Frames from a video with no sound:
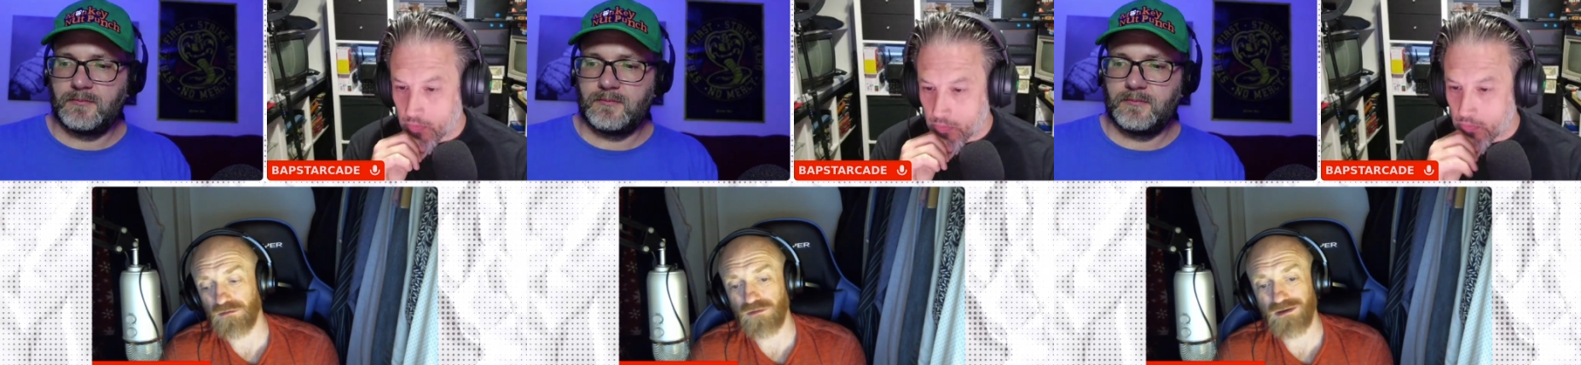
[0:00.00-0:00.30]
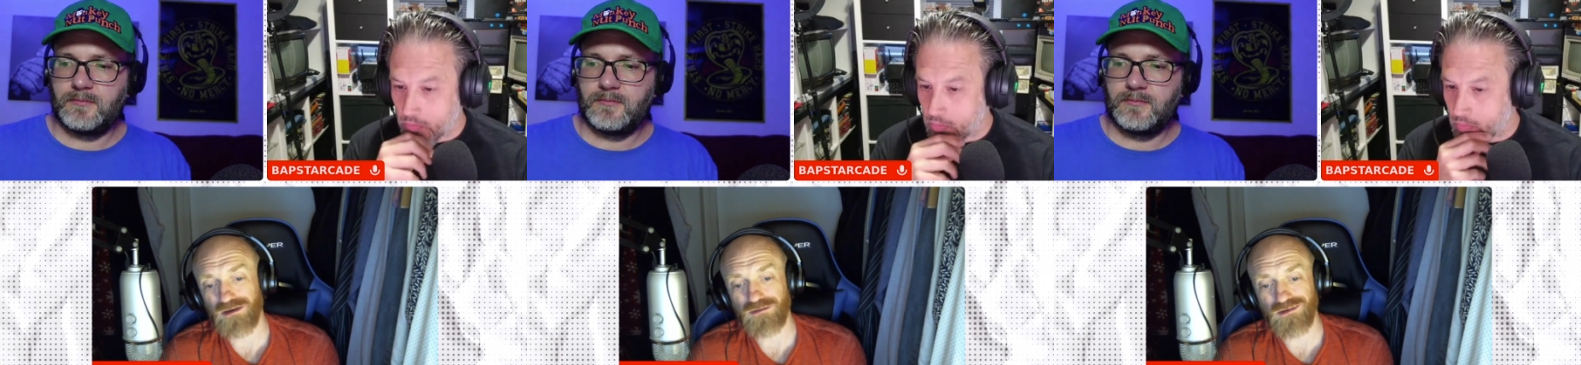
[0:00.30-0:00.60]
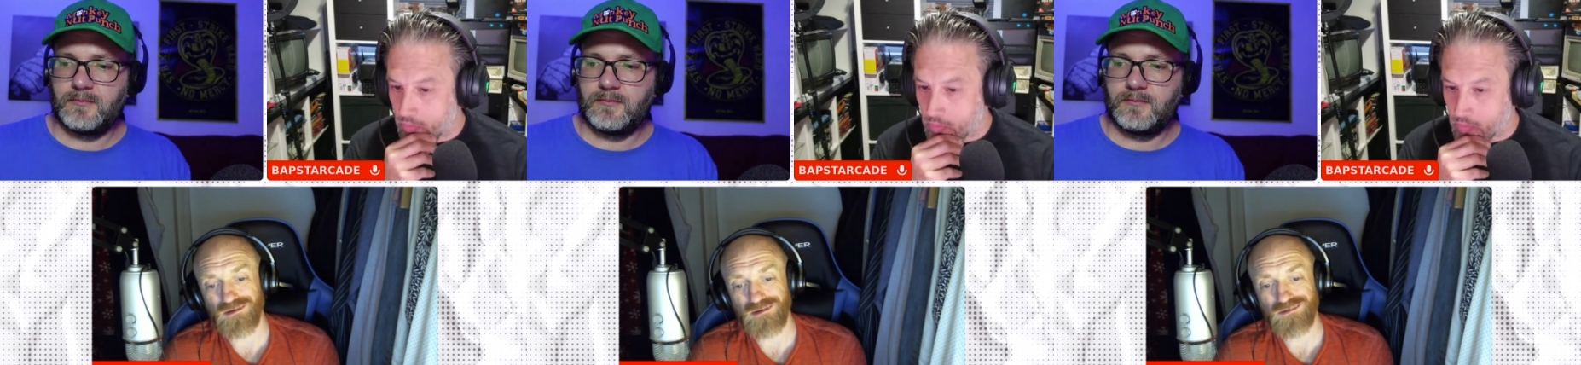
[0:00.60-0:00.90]
Speaker 1: of credits
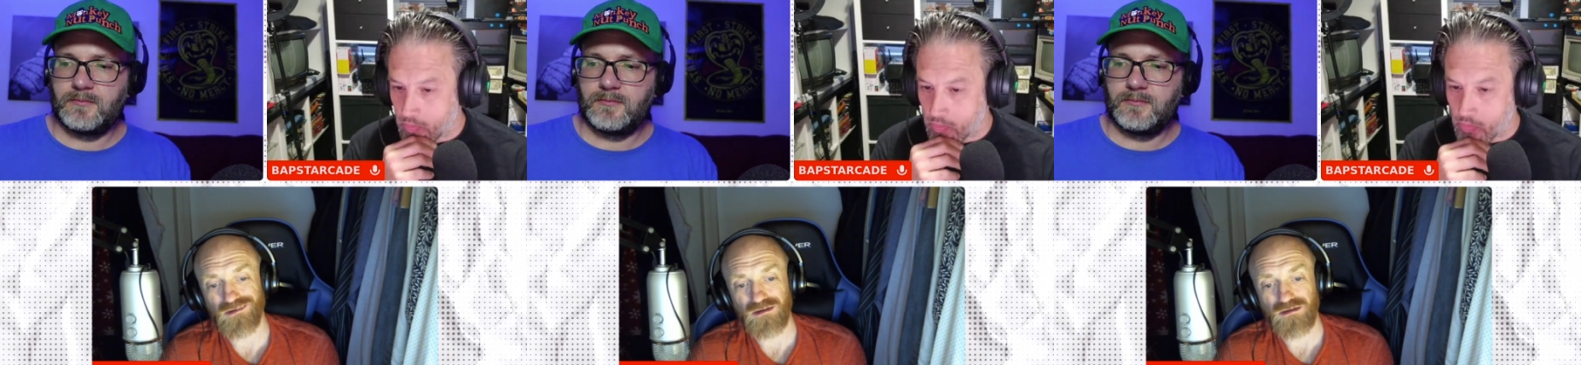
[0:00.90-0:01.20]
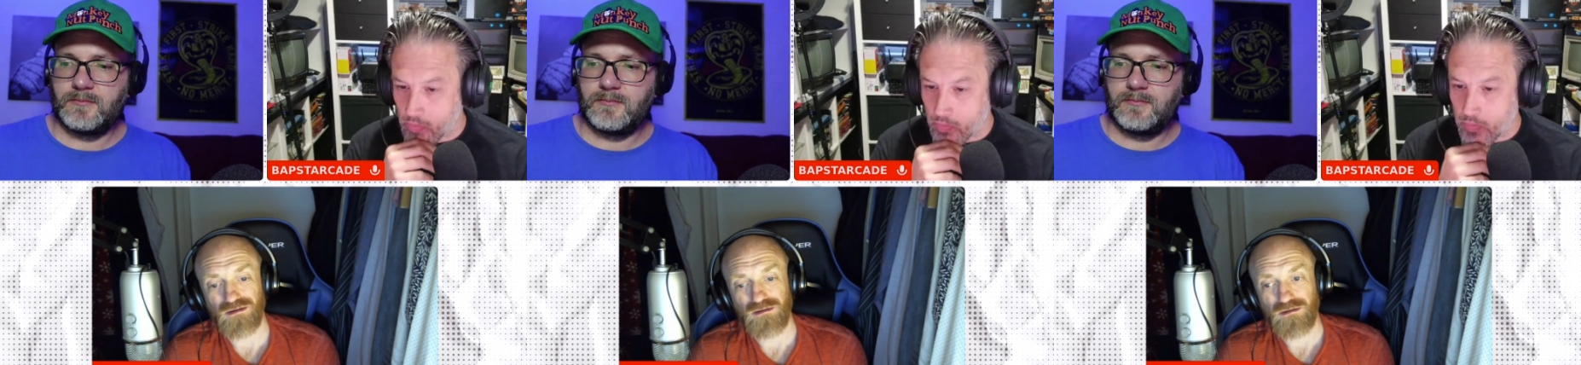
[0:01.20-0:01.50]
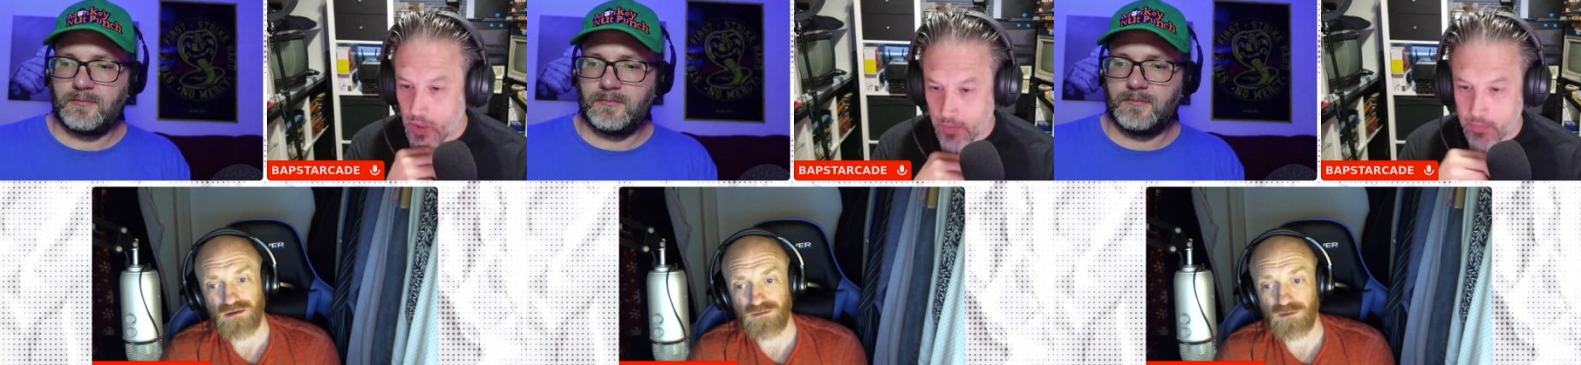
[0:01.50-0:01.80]
in this
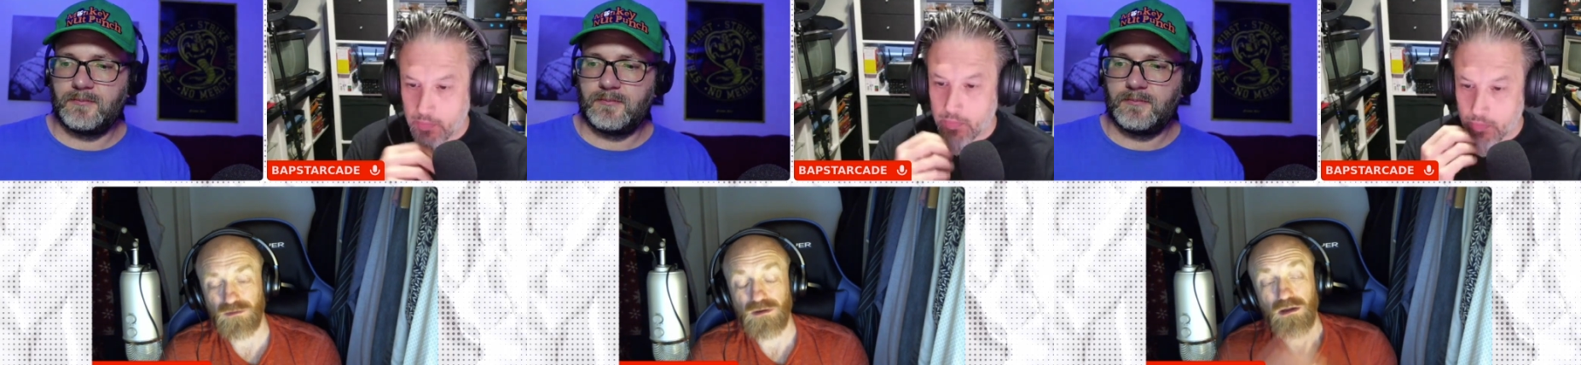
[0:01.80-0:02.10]
yep. as well.